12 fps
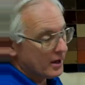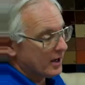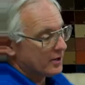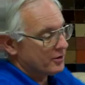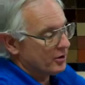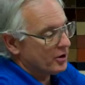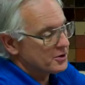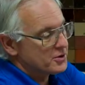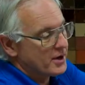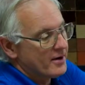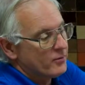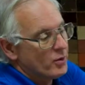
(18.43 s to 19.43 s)
and you'll also
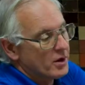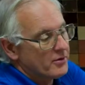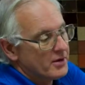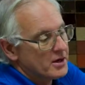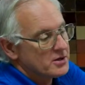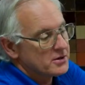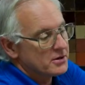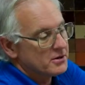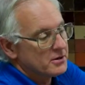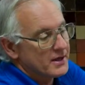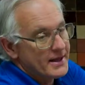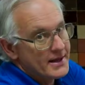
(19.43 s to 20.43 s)
have one of these little
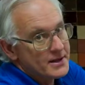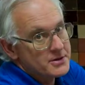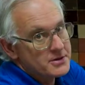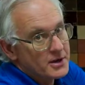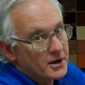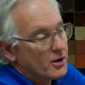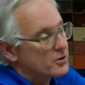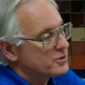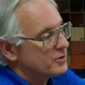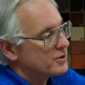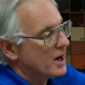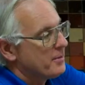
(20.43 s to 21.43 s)
lids that goes
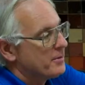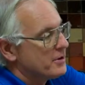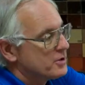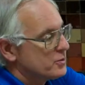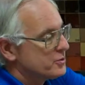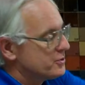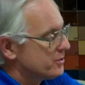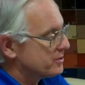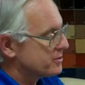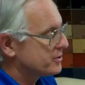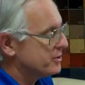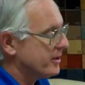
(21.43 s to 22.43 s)
on top of this once you
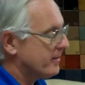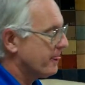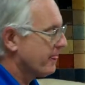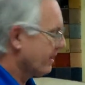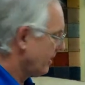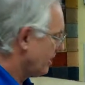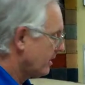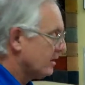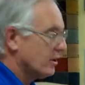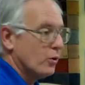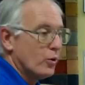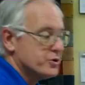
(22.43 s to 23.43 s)
unscrew it.
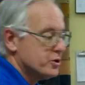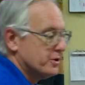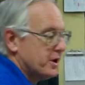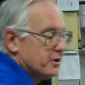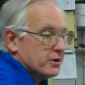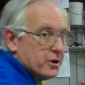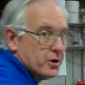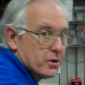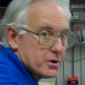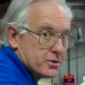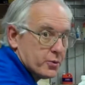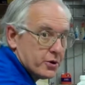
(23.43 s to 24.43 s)
What you'll need to do
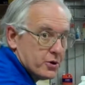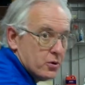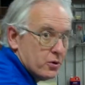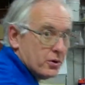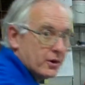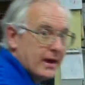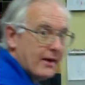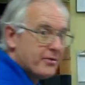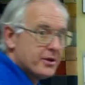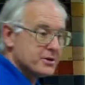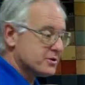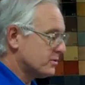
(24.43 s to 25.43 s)
is, when you get
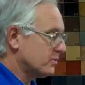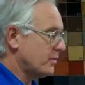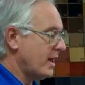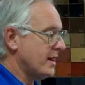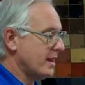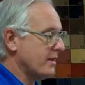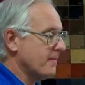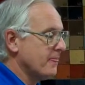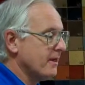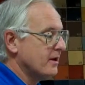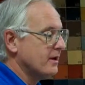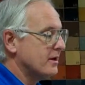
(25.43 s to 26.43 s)
this ready,
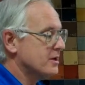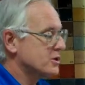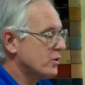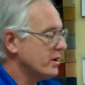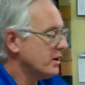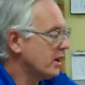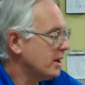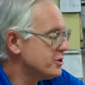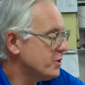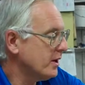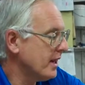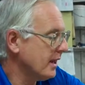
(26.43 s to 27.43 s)
is go ahead and cut
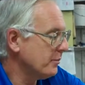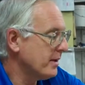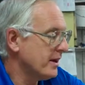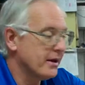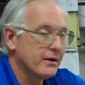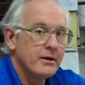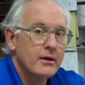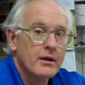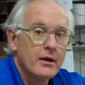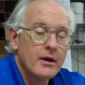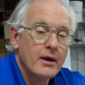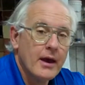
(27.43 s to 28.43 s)
you an ink pen
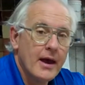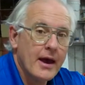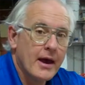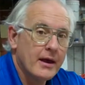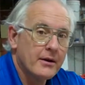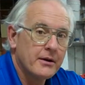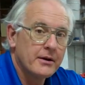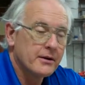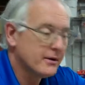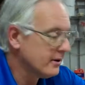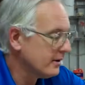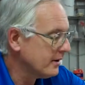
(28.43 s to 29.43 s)
and
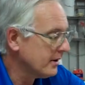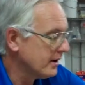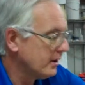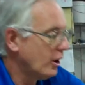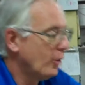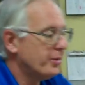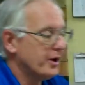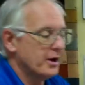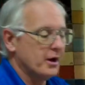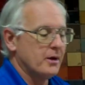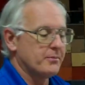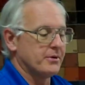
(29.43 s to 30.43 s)
open it
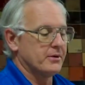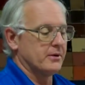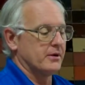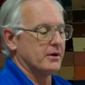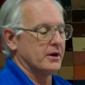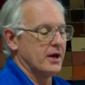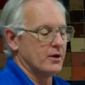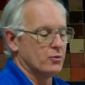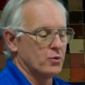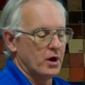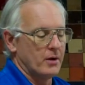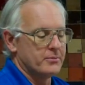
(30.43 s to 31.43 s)
up and
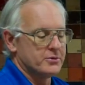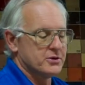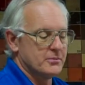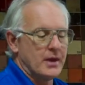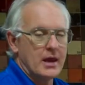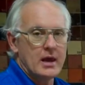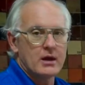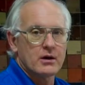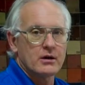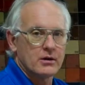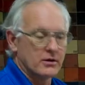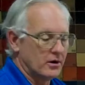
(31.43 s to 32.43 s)
rub some ink
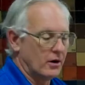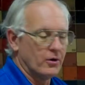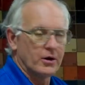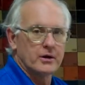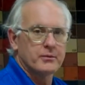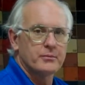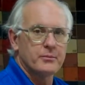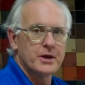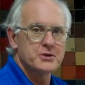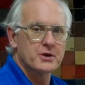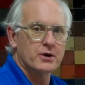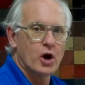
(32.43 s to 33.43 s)
on a
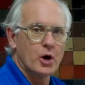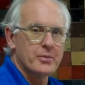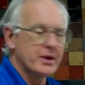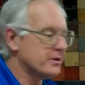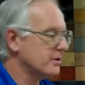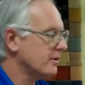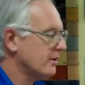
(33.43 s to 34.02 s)
piece of carpet.